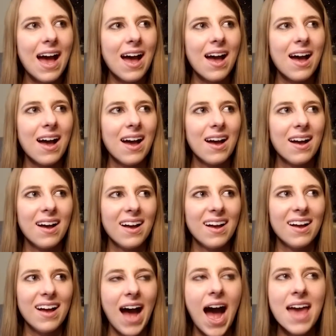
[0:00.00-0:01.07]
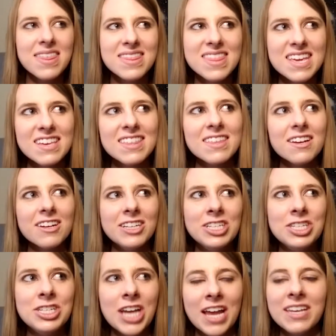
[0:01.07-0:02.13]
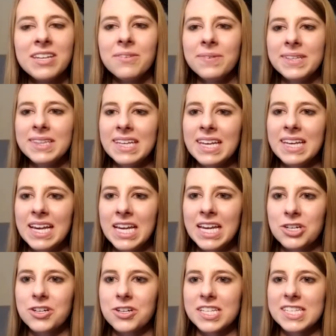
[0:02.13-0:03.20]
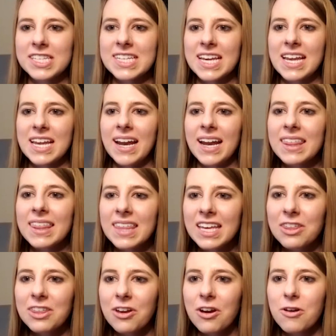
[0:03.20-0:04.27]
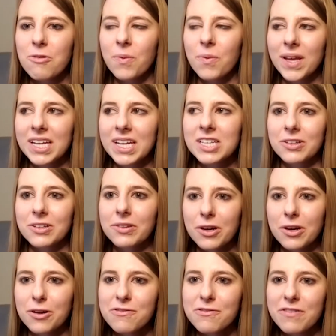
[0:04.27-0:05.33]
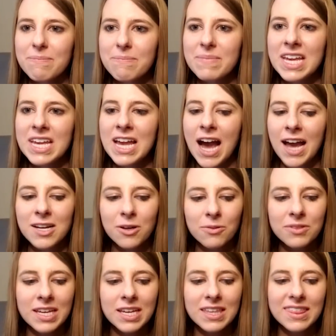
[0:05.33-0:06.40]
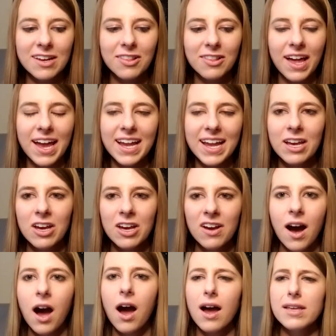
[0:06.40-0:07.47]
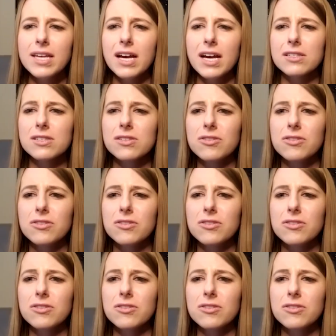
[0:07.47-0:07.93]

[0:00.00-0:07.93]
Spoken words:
think they're genuinely interested and I think they're willing to learn from me. I don't think they're like, yes,